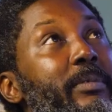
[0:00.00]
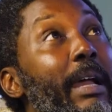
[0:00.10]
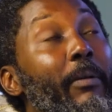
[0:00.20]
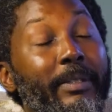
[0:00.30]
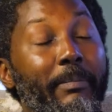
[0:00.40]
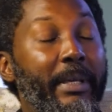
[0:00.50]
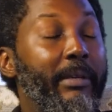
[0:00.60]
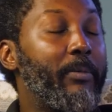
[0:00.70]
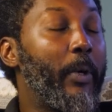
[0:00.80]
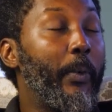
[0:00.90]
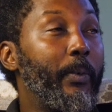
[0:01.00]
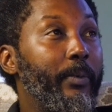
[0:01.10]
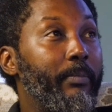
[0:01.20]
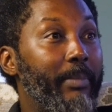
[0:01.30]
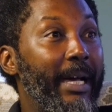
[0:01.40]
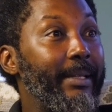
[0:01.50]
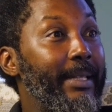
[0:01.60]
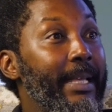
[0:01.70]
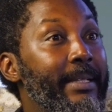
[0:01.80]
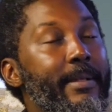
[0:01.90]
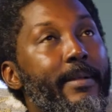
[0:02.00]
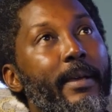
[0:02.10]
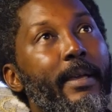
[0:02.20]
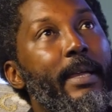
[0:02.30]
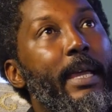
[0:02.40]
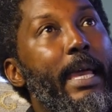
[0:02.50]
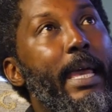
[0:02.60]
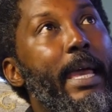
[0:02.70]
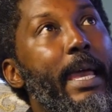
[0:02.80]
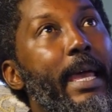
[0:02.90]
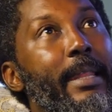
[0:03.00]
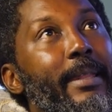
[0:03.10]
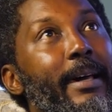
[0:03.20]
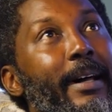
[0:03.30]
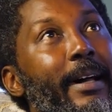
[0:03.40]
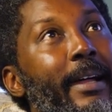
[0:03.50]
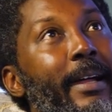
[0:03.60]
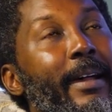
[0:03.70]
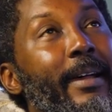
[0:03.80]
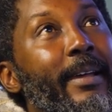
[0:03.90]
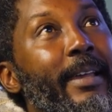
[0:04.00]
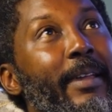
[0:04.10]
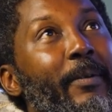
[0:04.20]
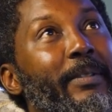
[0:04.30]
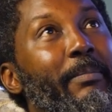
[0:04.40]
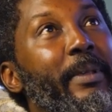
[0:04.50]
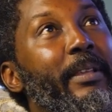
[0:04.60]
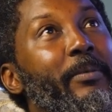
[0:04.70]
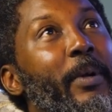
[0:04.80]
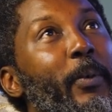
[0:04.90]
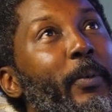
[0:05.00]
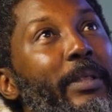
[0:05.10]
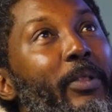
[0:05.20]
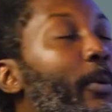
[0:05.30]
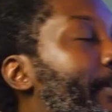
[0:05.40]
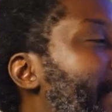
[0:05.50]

That was a big role back then, and it was a big role with no